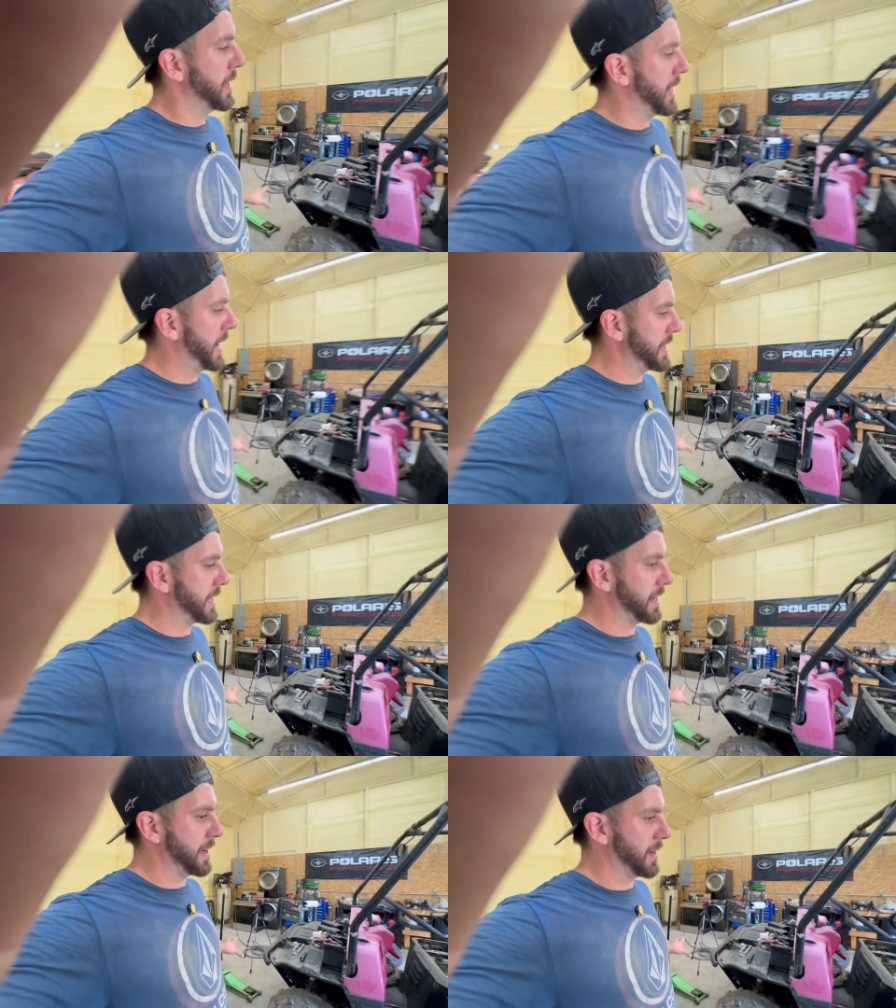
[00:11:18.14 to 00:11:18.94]
and
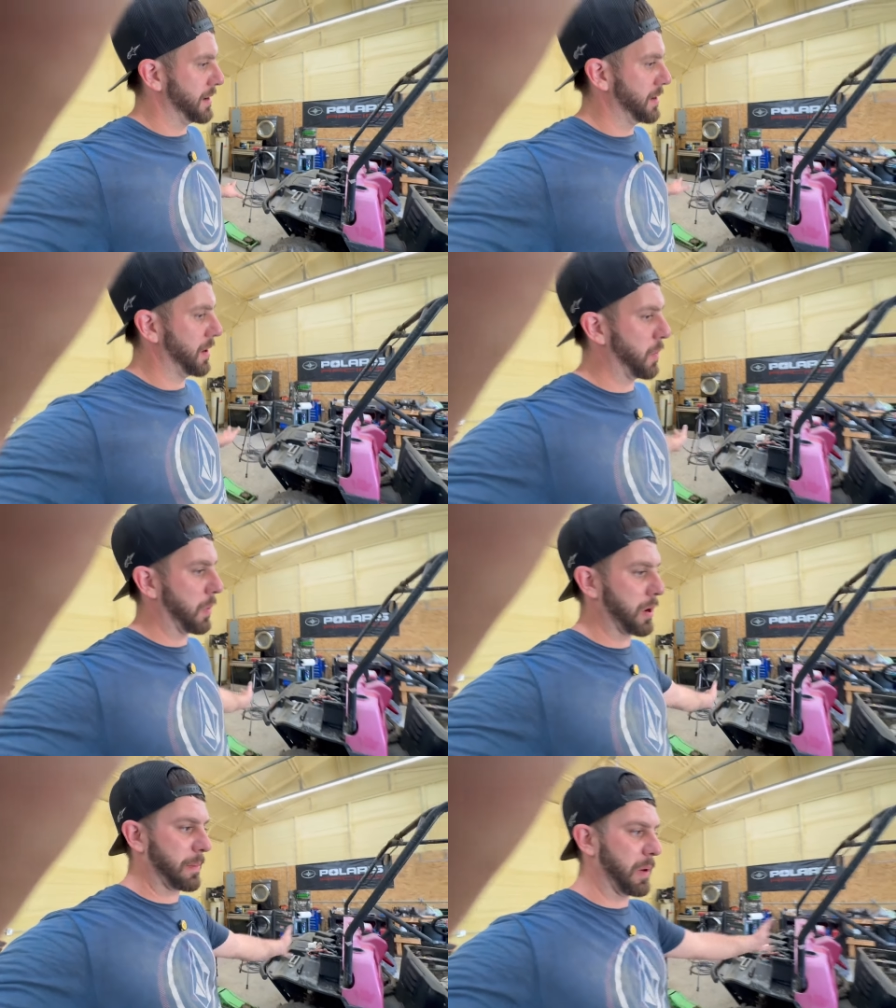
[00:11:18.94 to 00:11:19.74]
then uh,
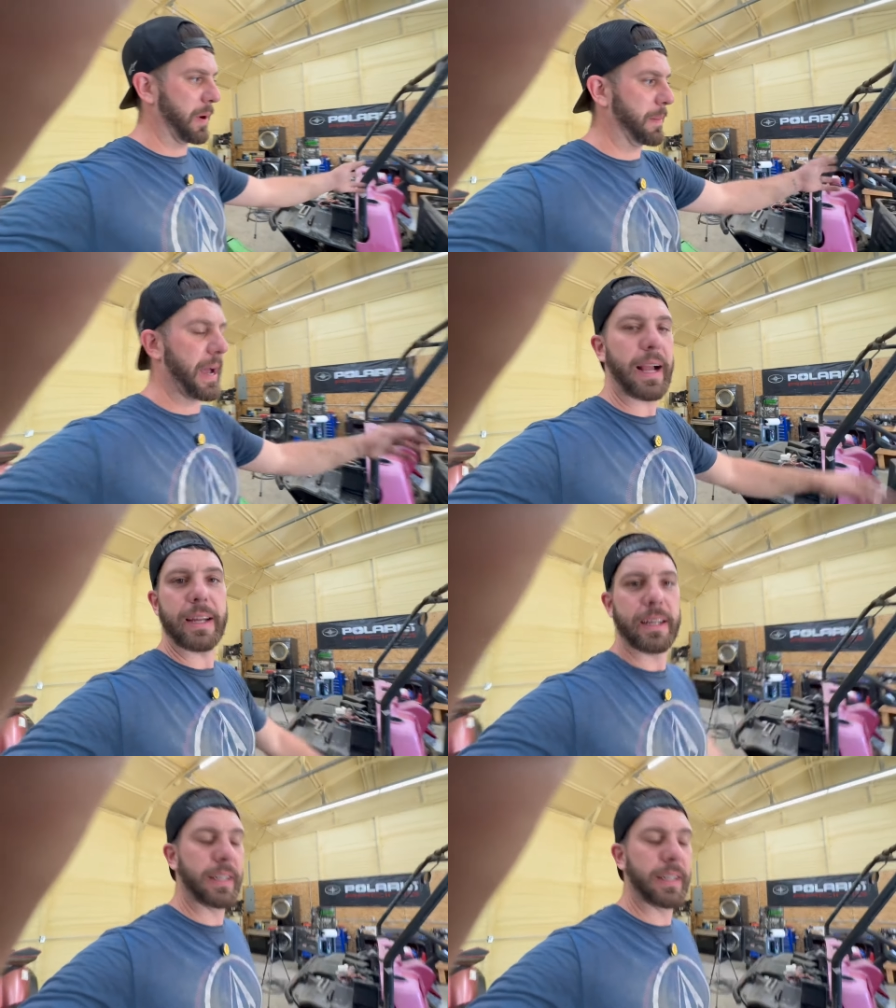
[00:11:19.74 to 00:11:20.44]
work my way back.